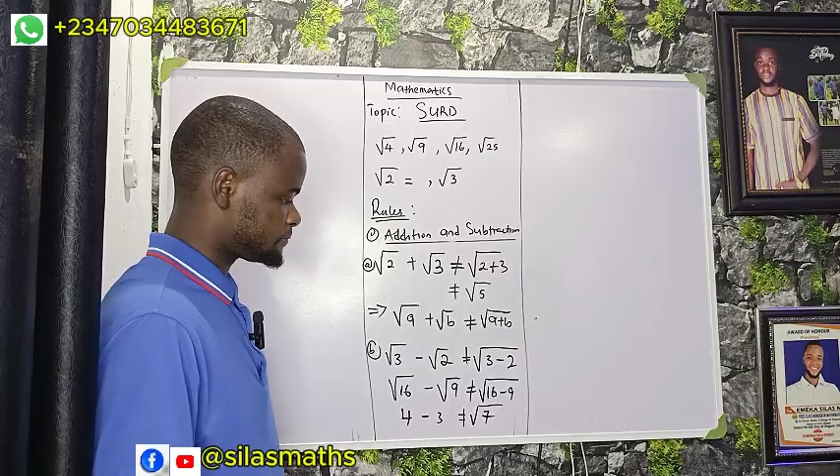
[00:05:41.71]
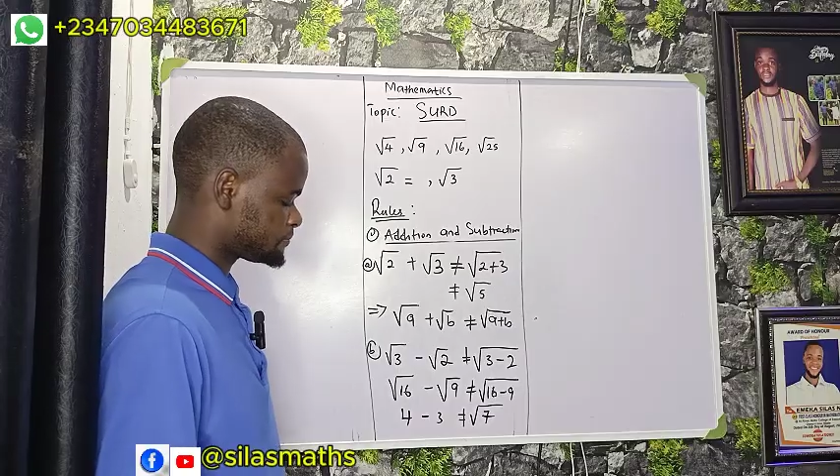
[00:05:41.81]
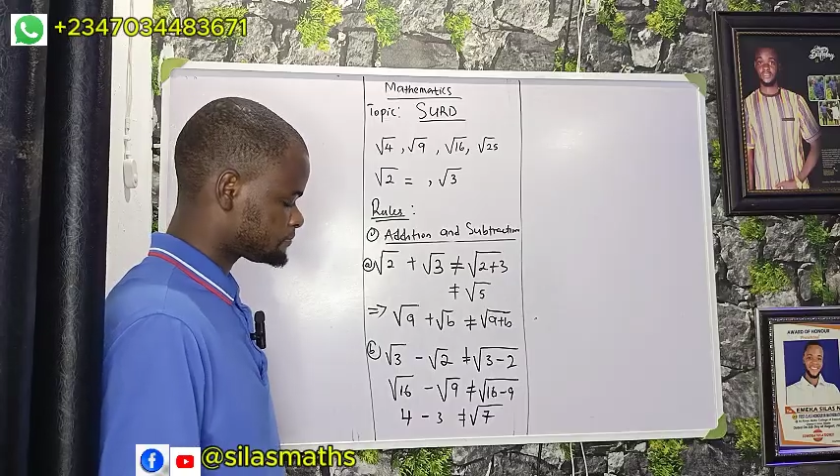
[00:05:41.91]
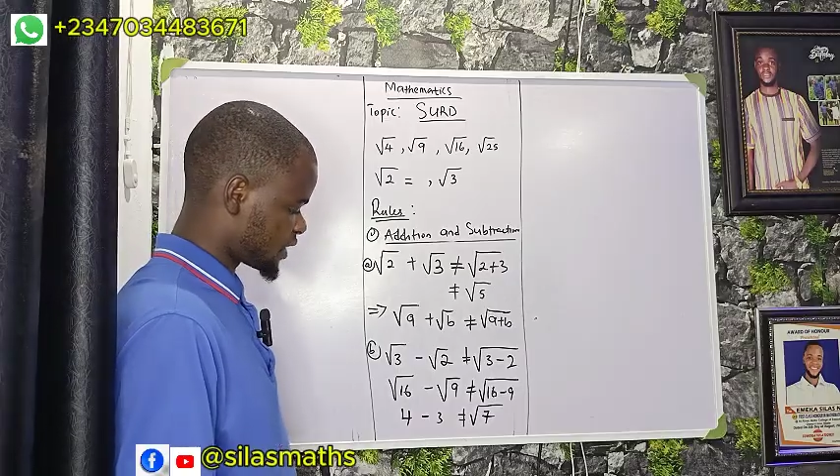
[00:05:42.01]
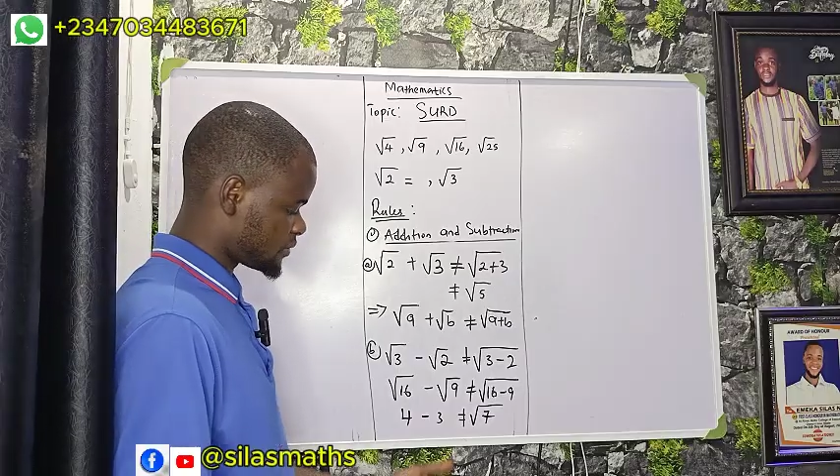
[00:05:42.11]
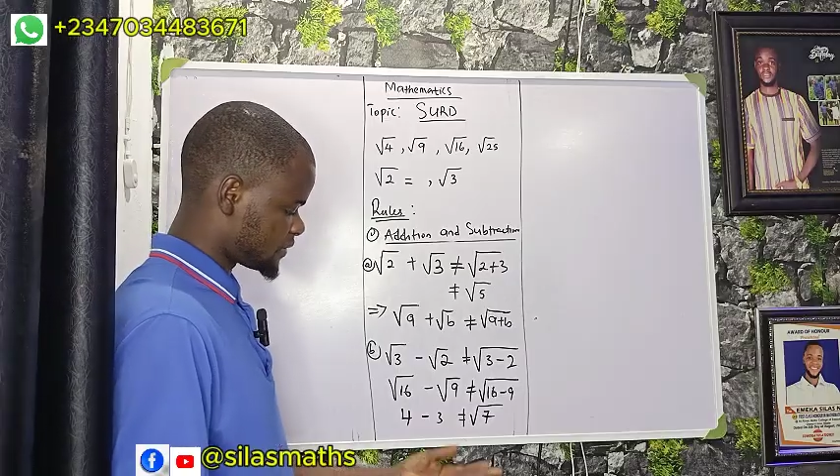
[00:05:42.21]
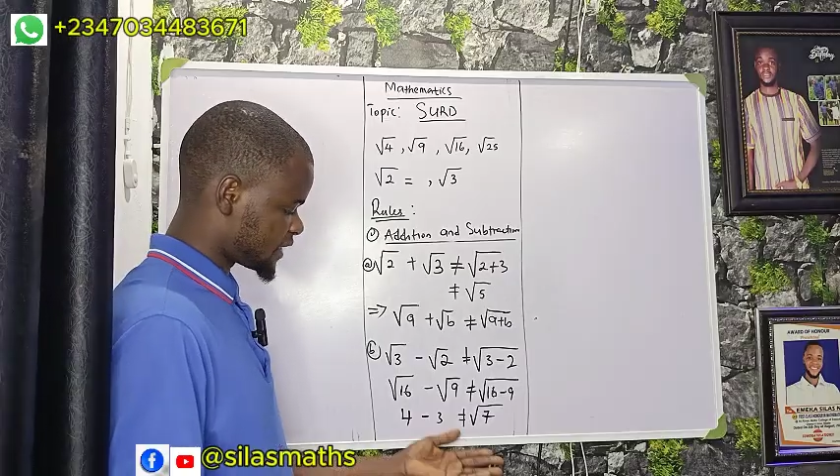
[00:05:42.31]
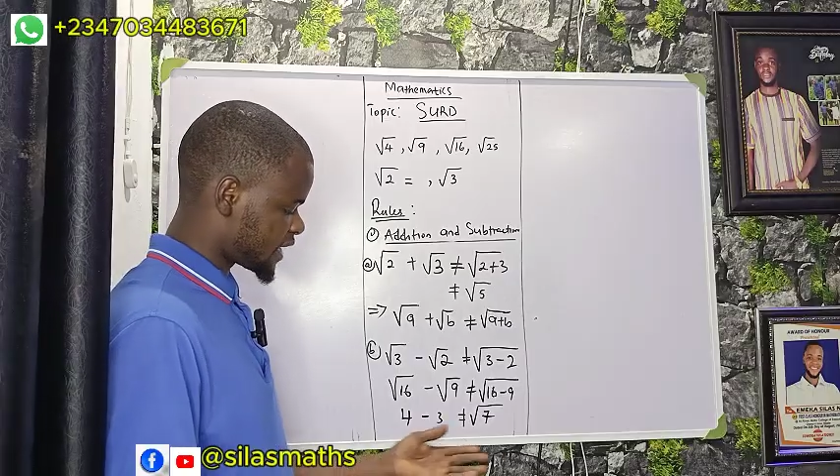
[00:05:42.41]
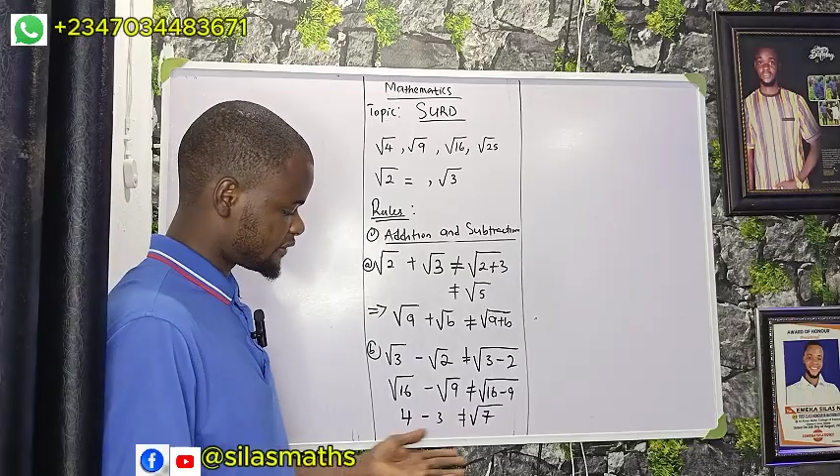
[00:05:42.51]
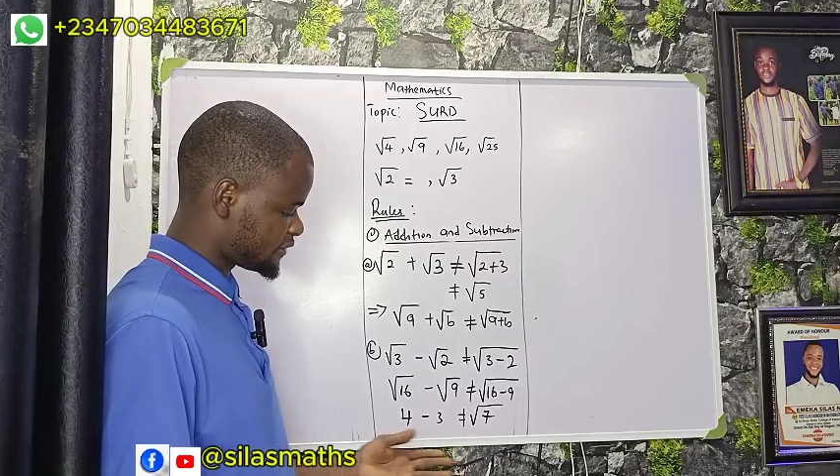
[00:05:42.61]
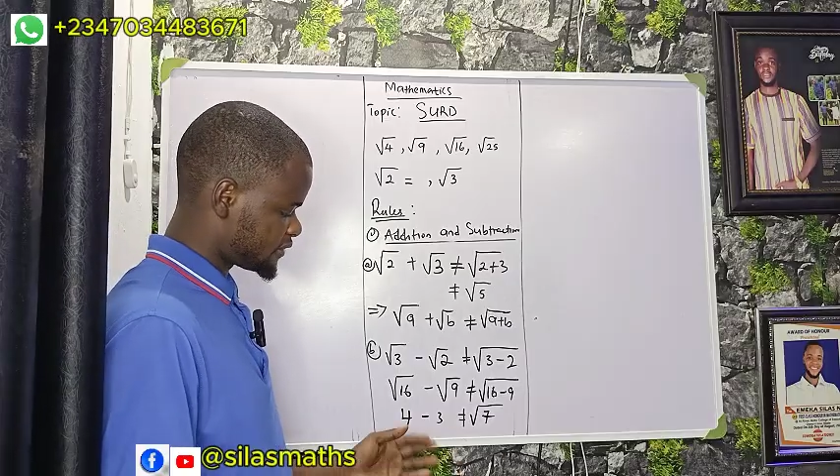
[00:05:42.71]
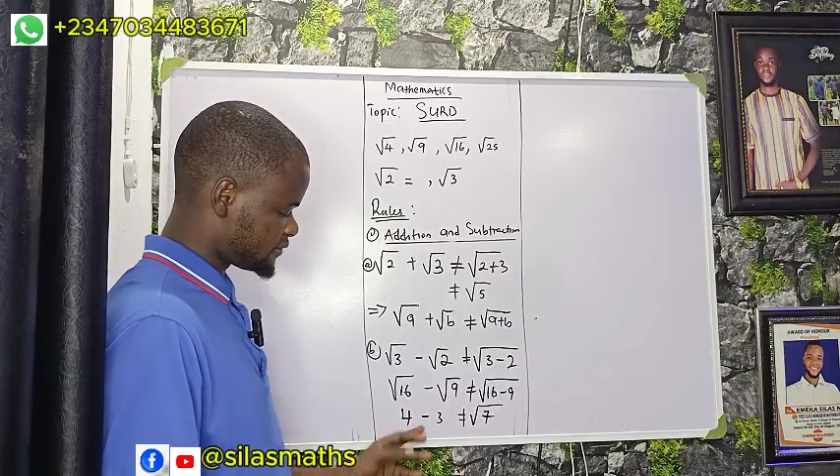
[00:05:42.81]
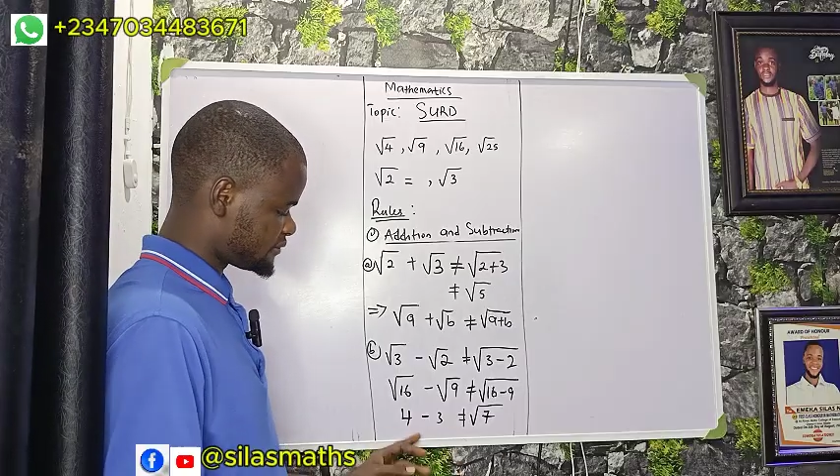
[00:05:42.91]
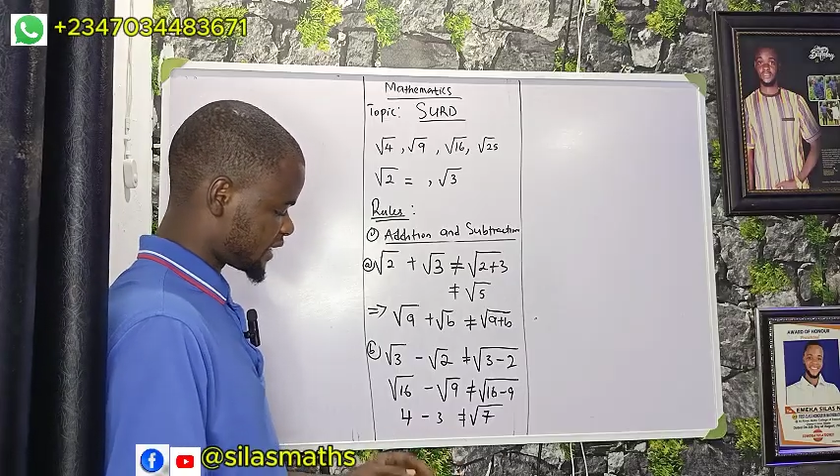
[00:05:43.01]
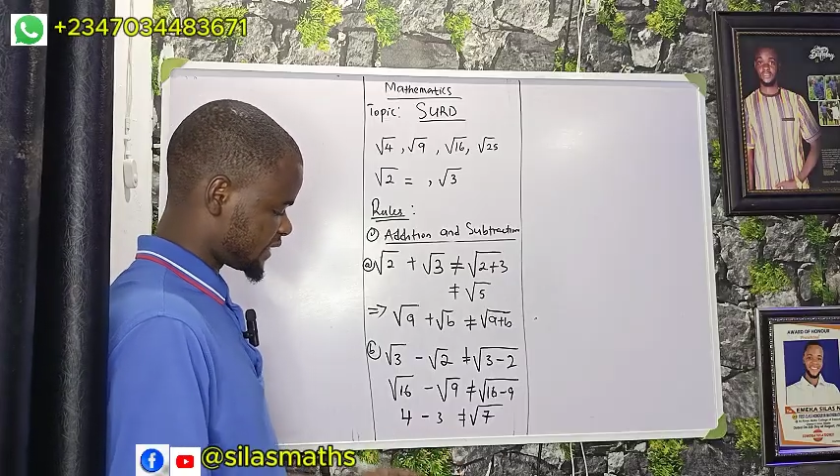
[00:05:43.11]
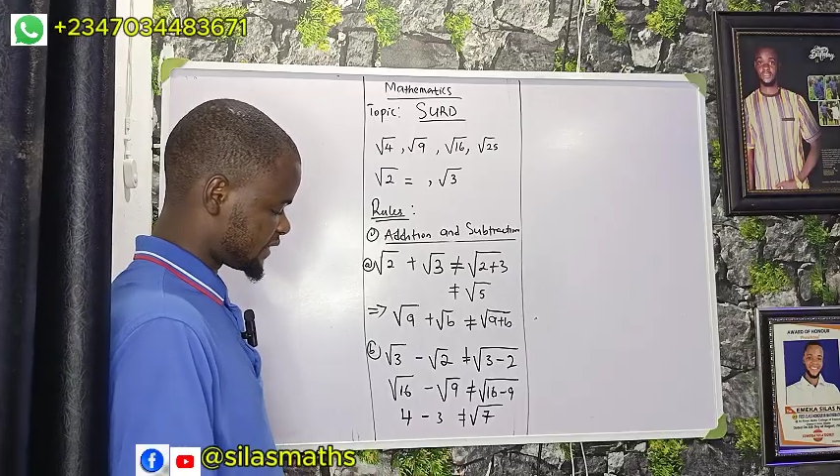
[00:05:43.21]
So you can observe by